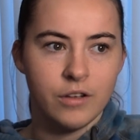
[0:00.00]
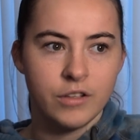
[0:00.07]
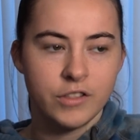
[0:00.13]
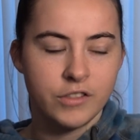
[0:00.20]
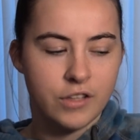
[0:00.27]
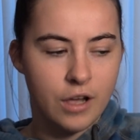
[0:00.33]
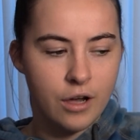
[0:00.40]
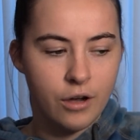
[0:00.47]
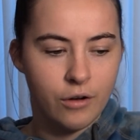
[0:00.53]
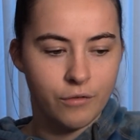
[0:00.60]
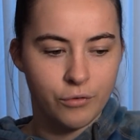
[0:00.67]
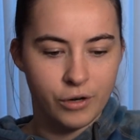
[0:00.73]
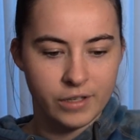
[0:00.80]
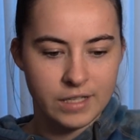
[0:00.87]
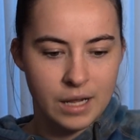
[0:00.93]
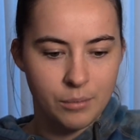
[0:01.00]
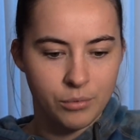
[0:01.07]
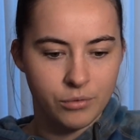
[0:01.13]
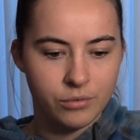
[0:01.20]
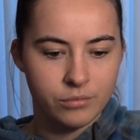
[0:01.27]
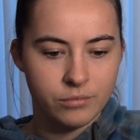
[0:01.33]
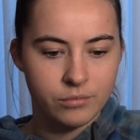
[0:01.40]
So, for
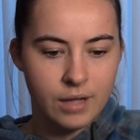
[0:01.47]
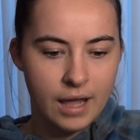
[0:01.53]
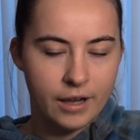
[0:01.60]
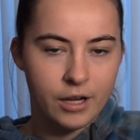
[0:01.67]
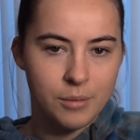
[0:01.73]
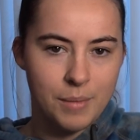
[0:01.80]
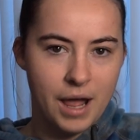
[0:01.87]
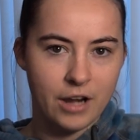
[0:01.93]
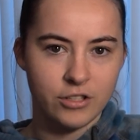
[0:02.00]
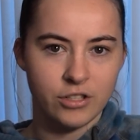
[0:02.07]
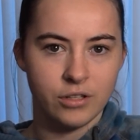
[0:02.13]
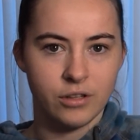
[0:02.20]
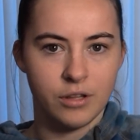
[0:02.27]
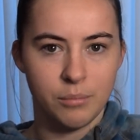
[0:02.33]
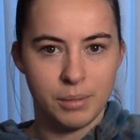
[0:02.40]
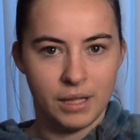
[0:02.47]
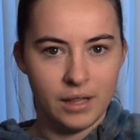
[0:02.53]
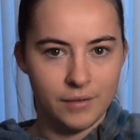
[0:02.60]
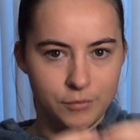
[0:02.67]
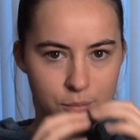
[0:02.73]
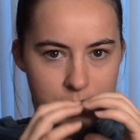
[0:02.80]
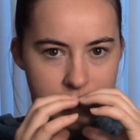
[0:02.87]
example, I could imagine the bill
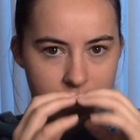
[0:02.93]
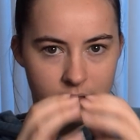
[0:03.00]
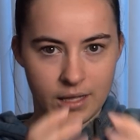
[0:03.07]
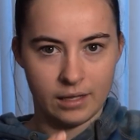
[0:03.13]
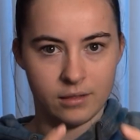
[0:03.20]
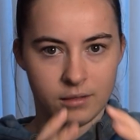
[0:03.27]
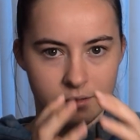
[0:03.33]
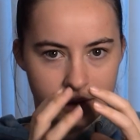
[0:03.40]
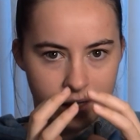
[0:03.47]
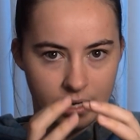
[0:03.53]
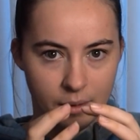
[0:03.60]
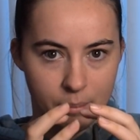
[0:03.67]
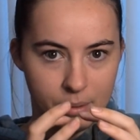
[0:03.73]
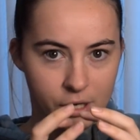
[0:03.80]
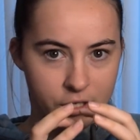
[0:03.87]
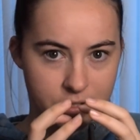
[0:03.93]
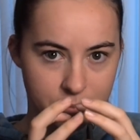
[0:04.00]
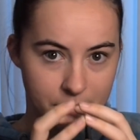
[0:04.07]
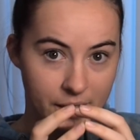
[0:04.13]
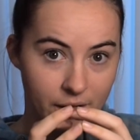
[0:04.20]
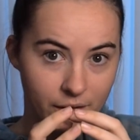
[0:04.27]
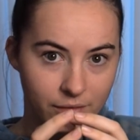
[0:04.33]
of beat like a bird's
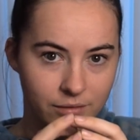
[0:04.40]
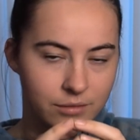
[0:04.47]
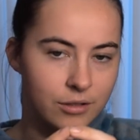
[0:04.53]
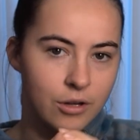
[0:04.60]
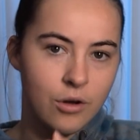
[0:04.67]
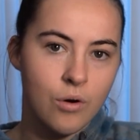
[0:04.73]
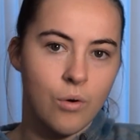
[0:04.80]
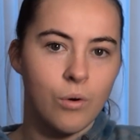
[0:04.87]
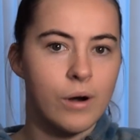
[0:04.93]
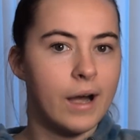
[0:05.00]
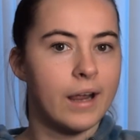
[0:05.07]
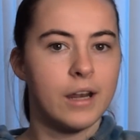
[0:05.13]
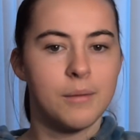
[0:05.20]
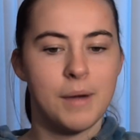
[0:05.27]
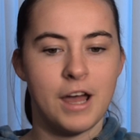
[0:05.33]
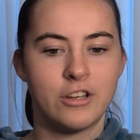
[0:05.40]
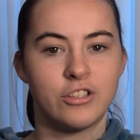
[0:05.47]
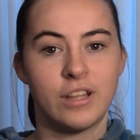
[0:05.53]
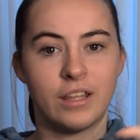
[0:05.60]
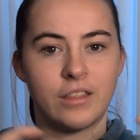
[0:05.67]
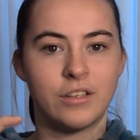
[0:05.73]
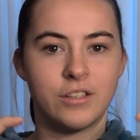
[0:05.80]
bill, or I could
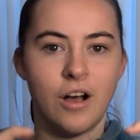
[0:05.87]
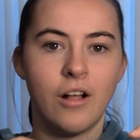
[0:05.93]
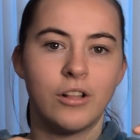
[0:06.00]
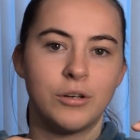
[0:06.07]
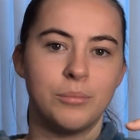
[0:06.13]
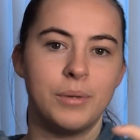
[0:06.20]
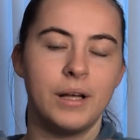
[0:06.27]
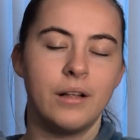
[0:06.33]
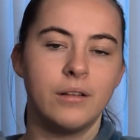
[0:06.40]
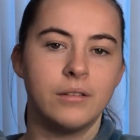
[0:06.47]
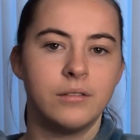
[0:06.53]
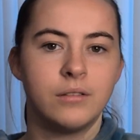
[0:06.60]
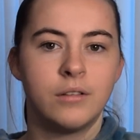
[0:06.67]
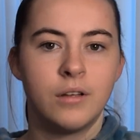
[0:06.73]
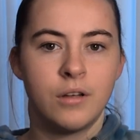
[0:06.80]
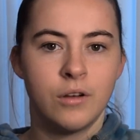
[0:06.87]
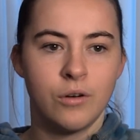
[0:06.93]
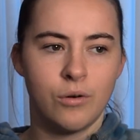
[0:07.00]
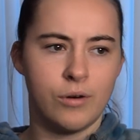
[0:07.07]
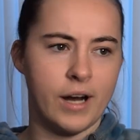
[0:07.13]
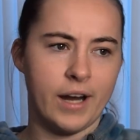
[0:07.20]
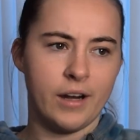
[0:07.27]
imagine like the dollar bill,
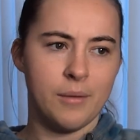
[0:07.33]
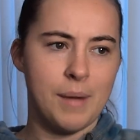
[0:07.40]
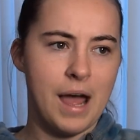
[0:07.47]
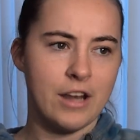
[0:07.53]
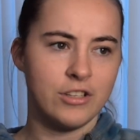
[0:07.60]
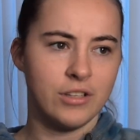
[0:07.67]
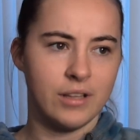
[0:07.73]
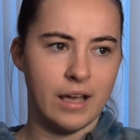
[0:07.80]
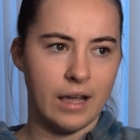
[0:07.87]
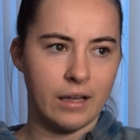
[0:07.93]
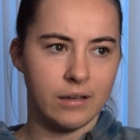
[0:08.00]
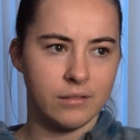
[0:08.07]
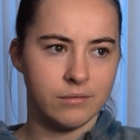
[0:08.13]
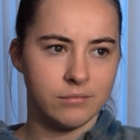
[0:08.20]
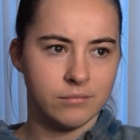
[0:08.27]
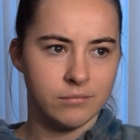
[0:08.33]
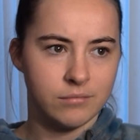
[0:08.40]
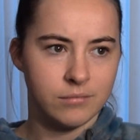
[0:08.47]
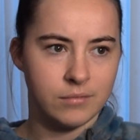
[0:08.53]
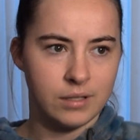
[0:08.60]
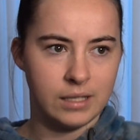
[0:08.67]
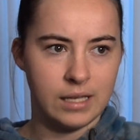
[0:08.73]
or I could imagine like
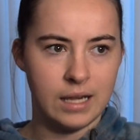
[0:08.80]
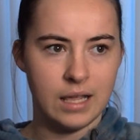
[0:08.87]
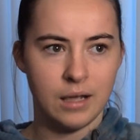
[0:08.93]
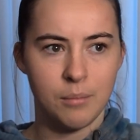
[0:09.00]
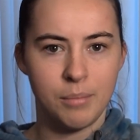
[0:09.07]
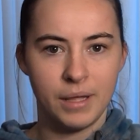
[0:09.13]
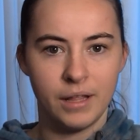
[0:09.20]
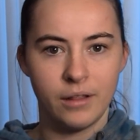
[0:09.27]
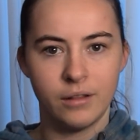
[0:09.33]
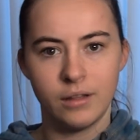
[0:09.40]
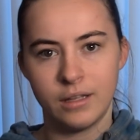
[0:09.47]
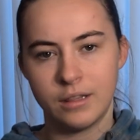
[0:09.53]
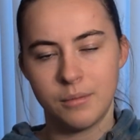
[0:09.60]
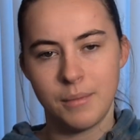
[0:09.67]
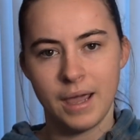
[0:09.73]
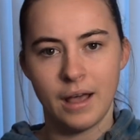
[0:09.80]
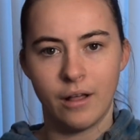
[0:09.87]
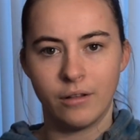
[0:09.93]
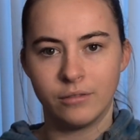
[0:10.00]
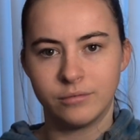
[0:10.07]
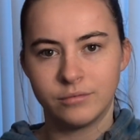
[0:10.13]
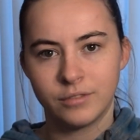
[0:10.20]
getting a bill in the mail,